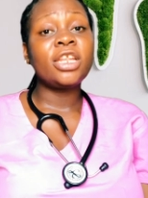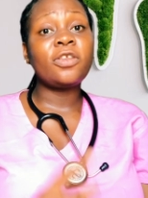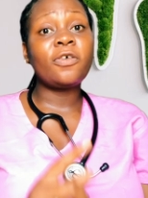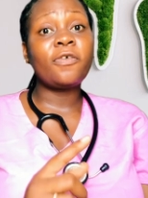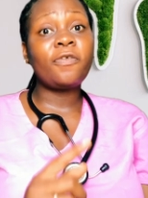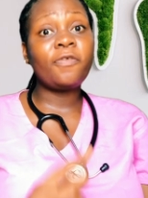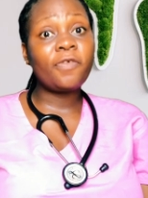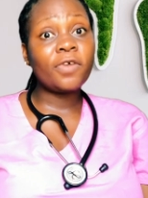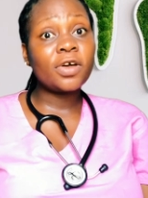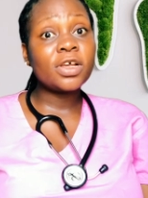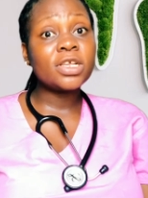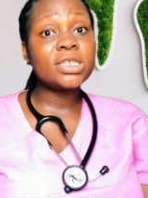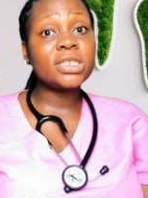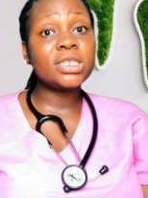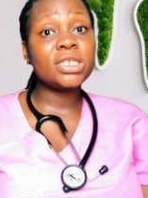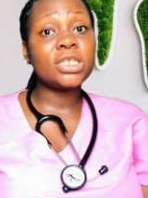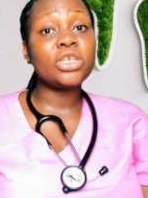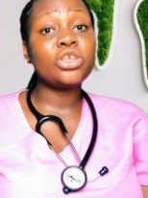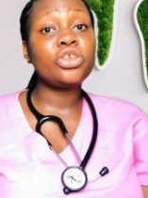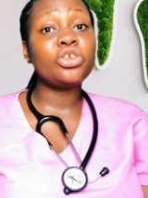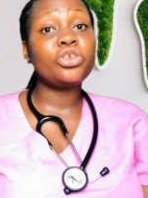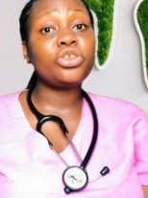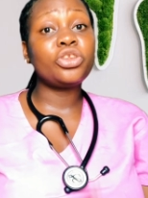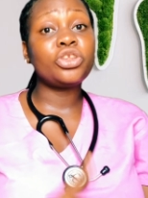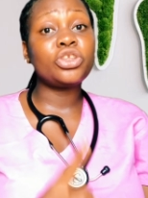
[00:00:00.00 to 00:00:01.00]
The first
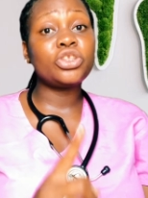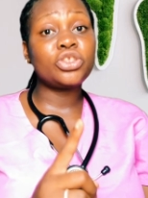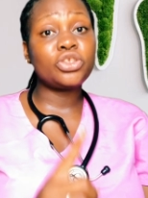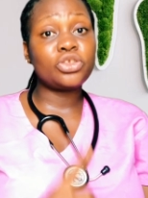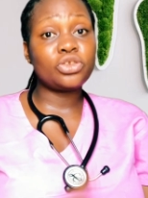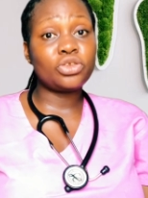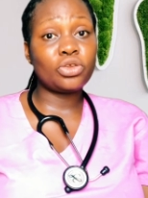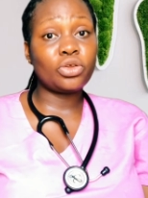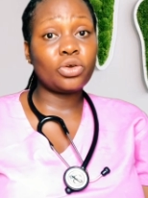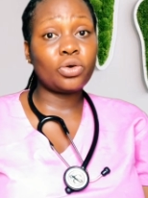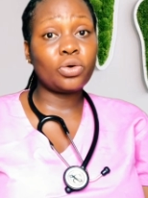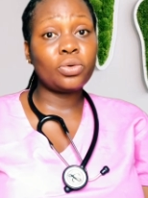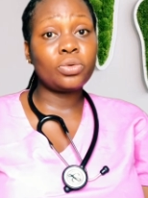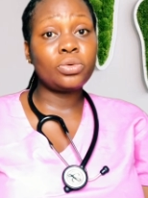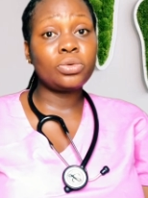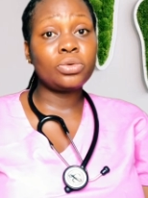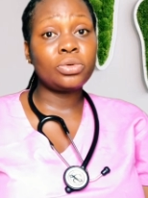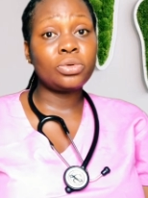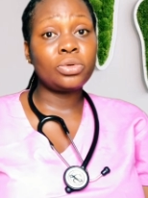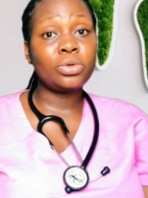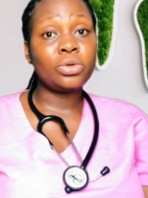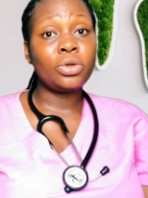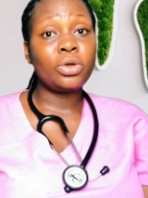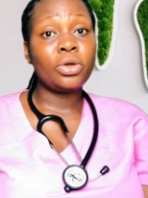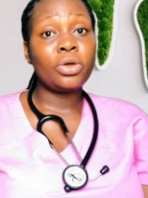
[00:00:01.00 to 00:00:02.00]
thing you need to know
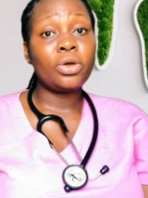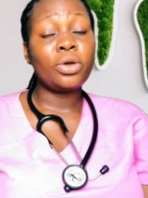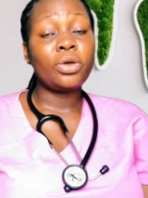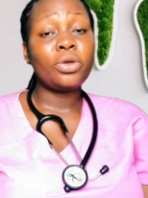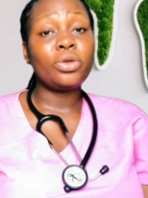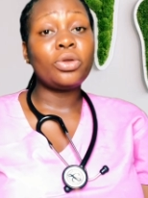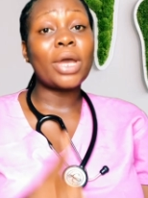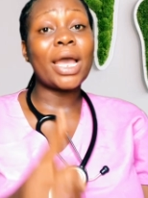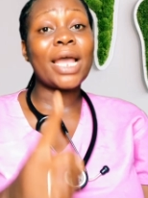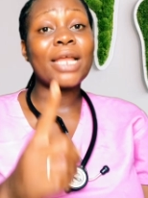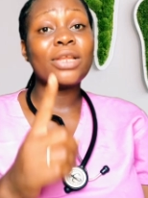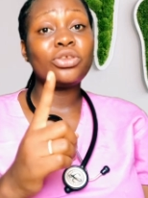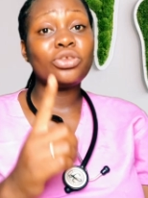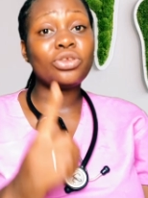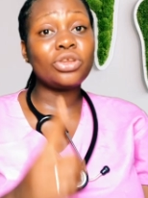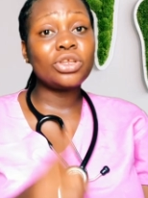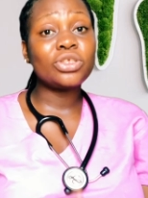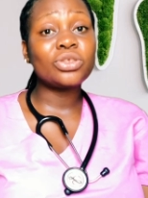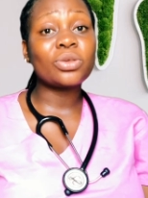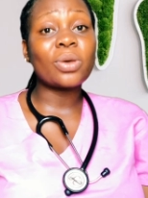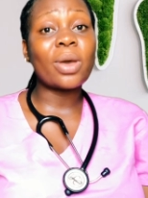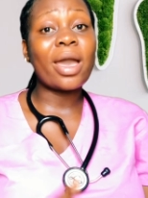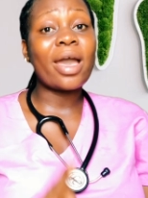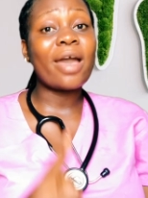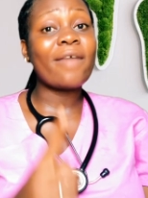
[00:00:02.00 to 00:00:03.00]
and you
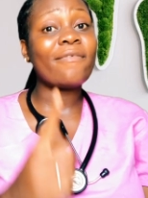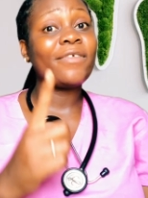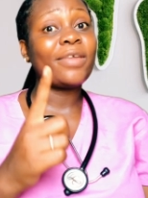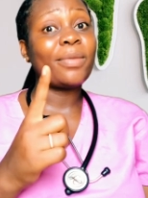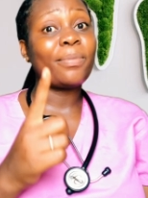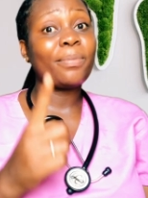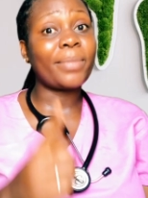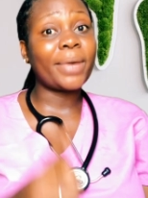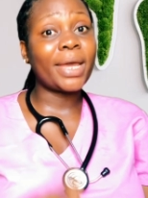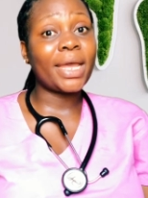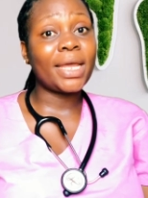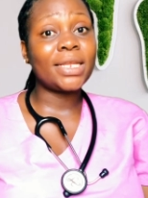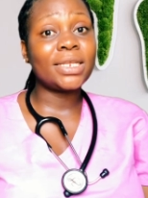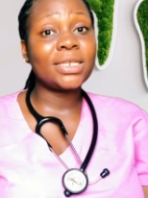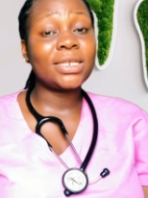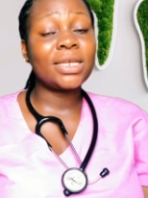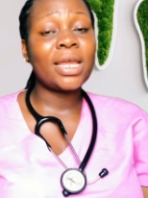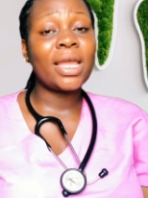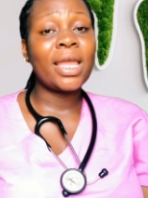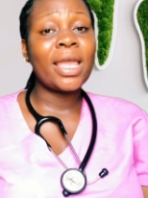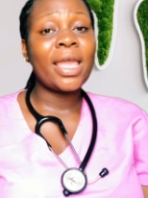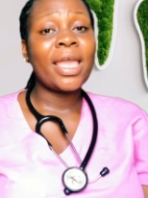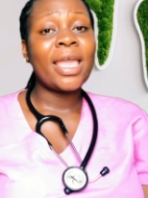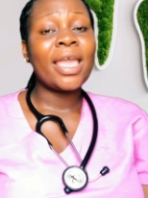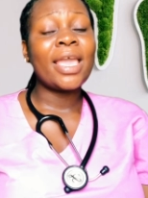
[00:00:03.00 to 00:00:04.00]
need to have in mind
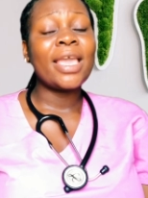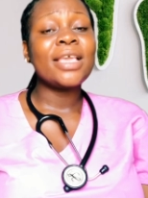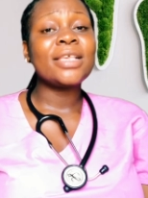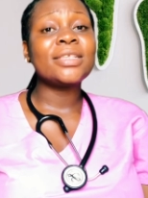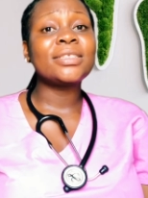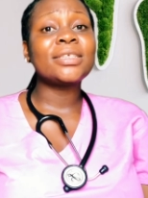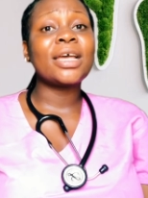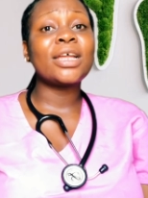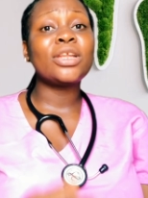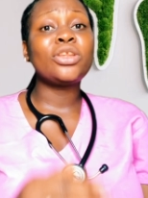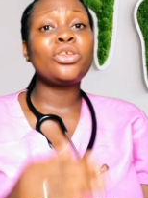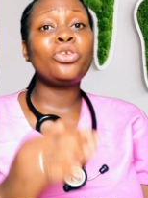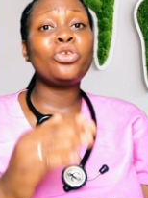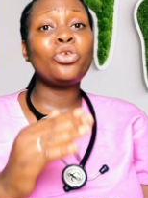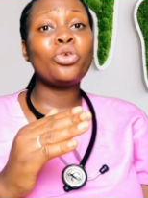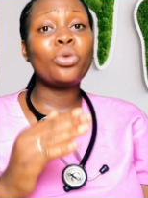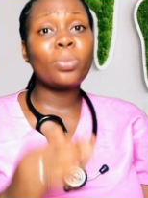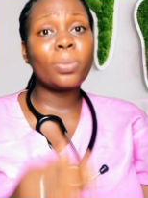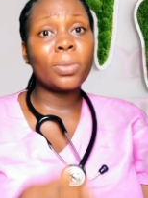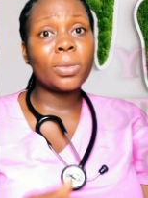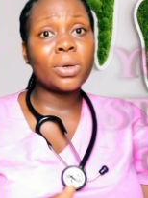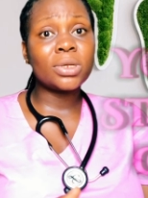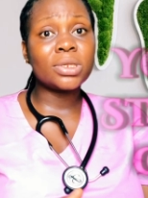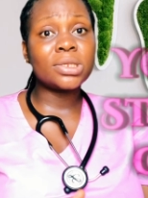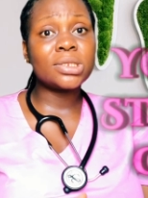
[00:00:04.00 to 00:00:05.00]
is that you
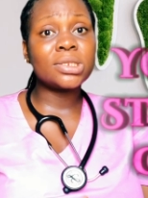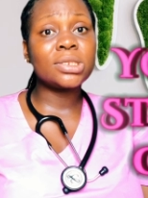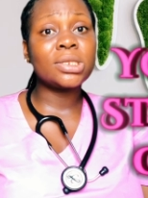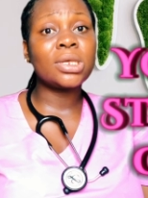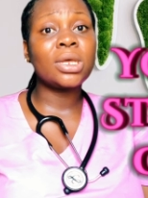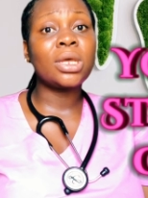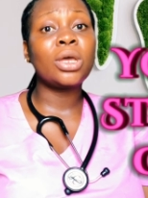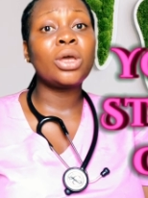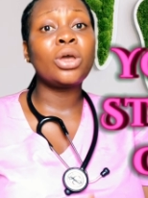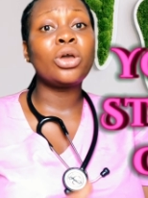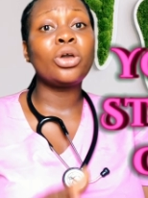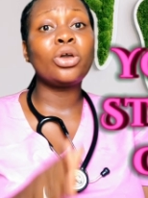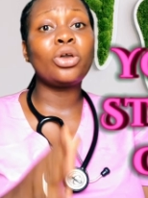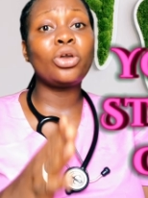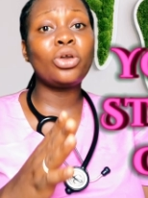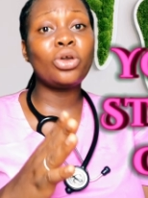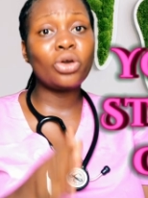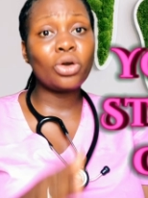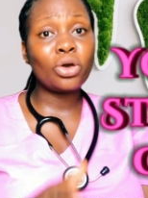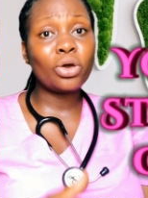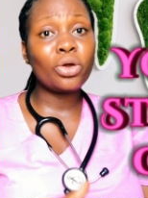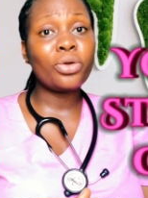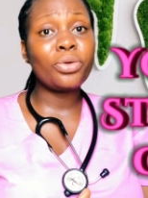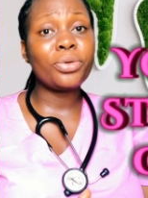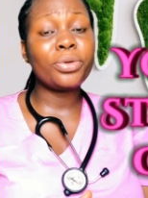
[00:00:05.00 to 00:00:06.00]
must
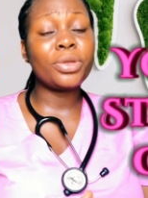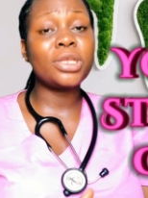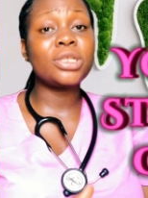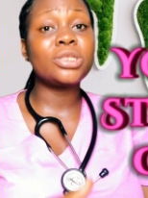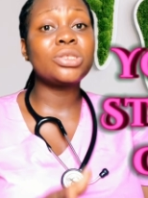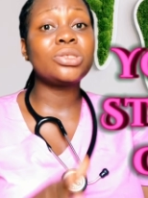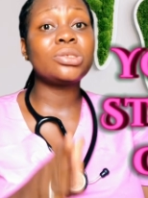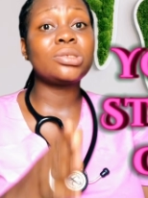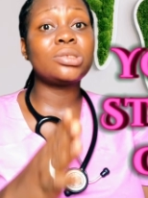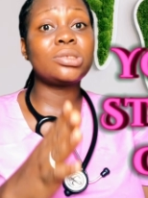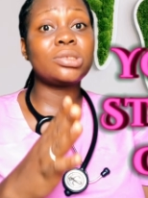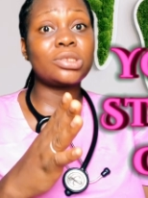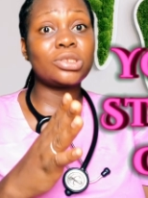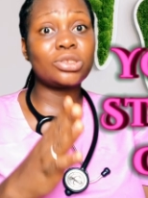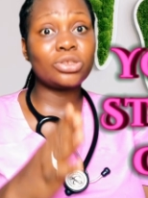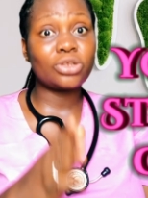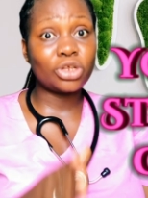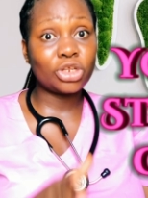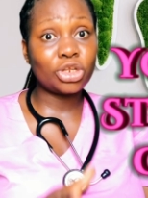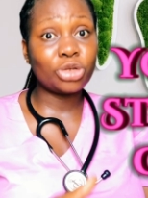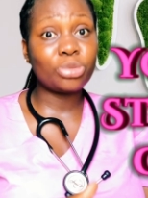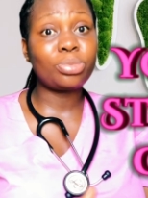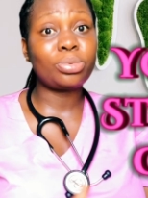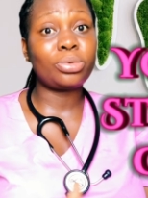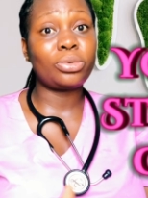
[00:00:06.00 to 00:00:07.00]
go into the
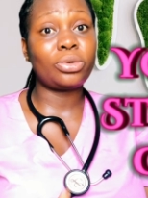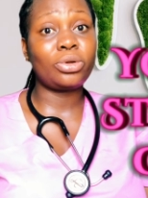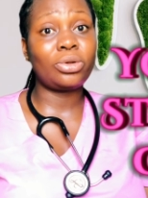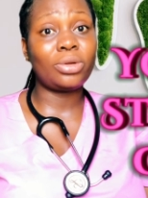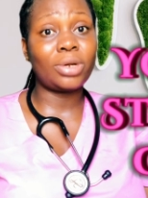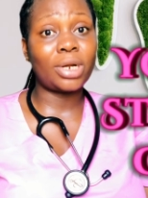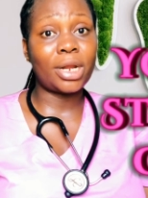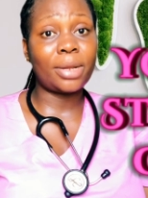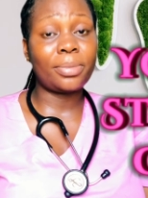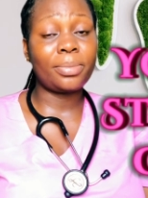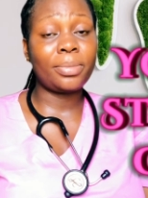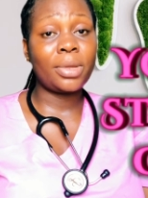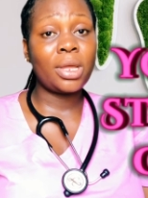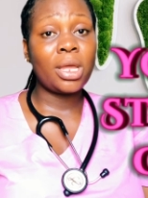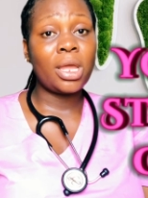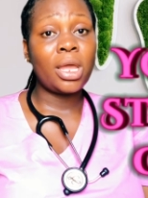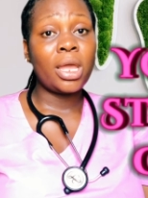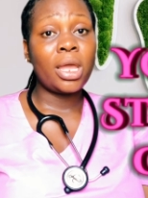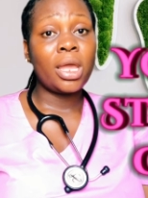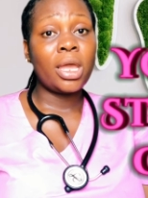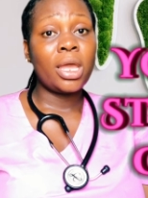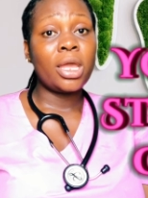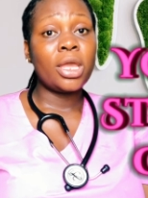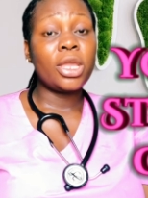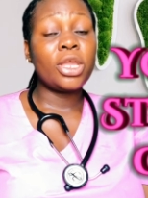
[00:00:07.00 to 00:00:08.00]
study program
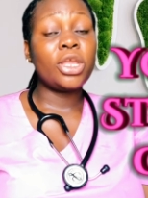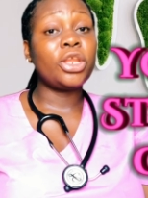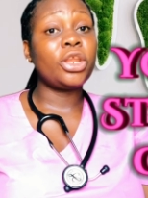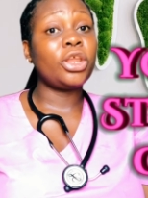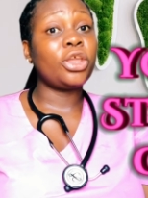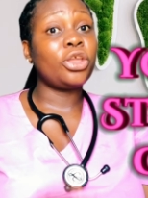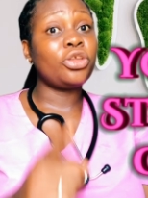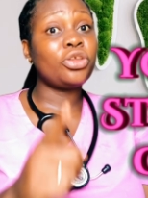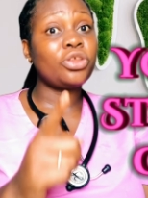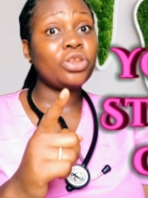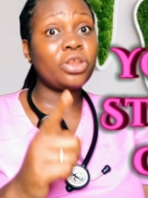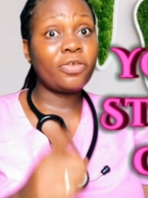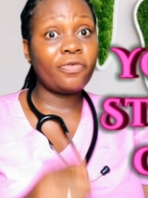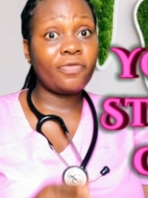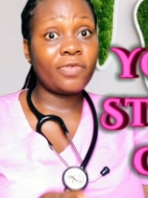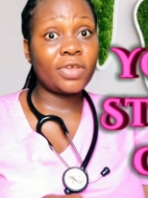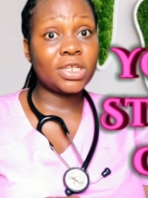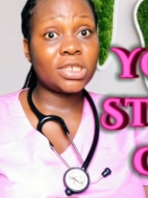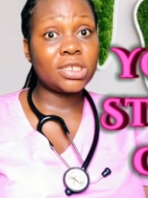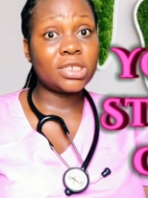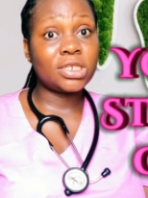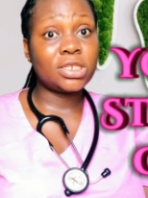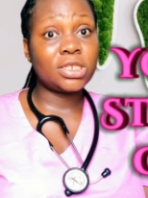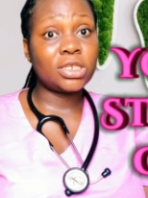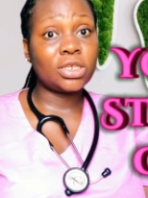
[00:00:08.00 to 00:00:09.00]
in a
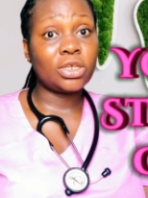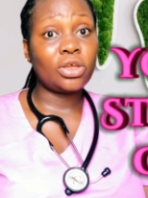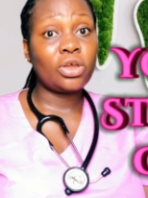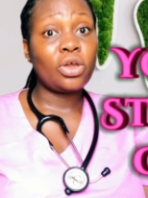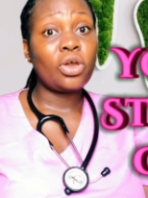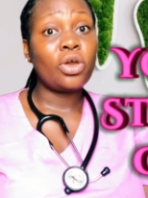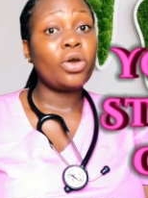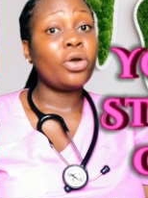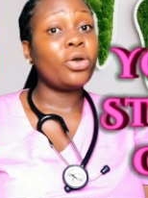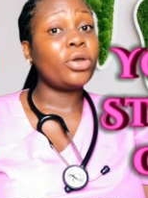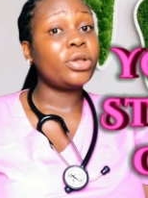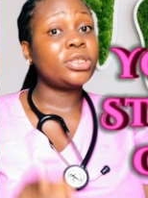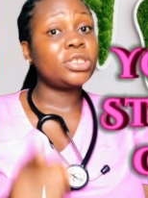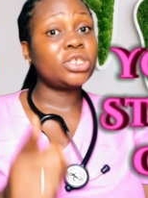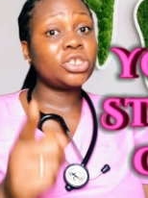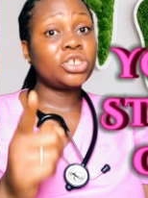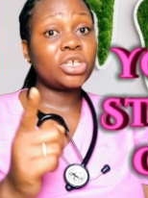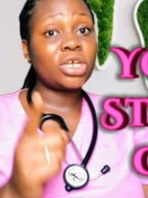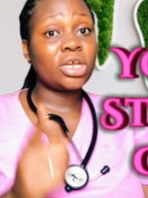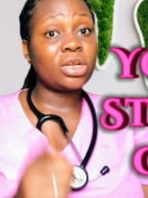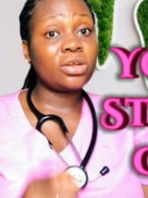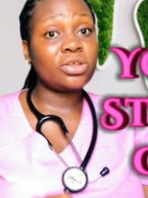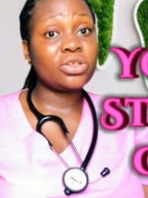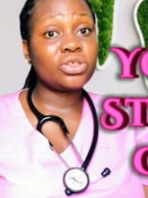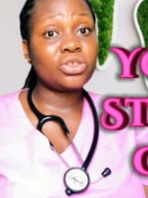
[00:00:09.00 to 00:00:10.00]
university or a
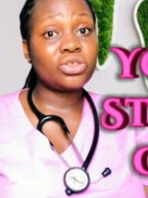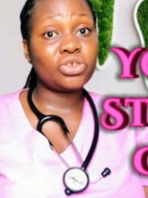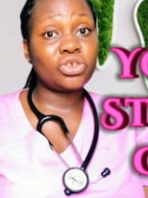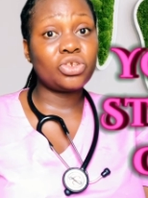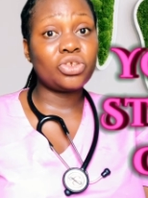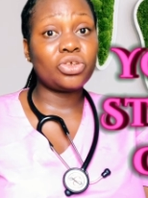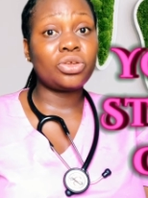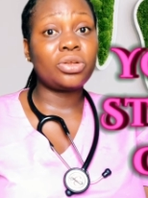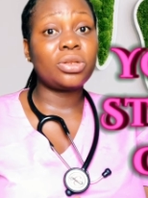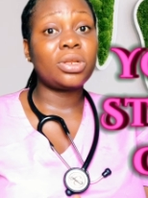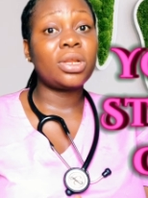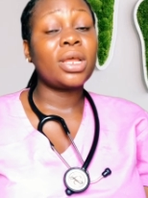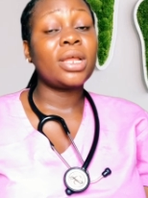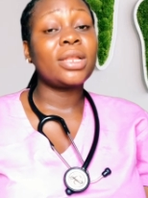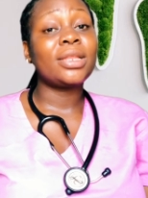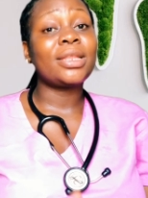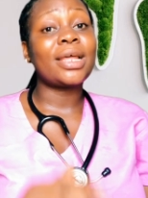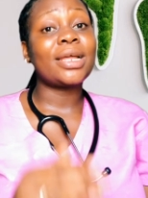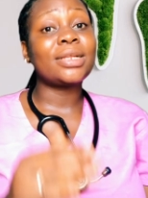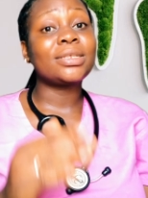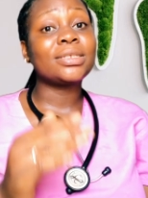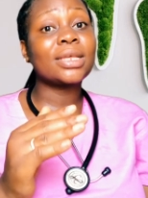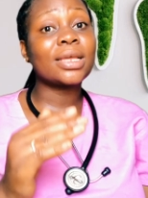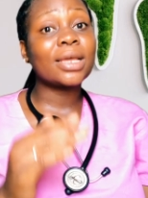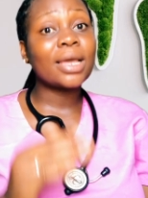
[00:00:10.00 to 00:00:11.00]
tertiary institution
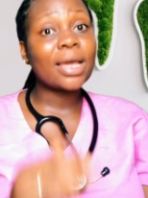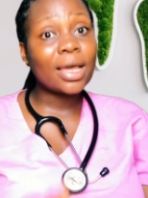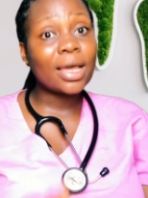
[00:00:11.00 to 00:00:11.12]
that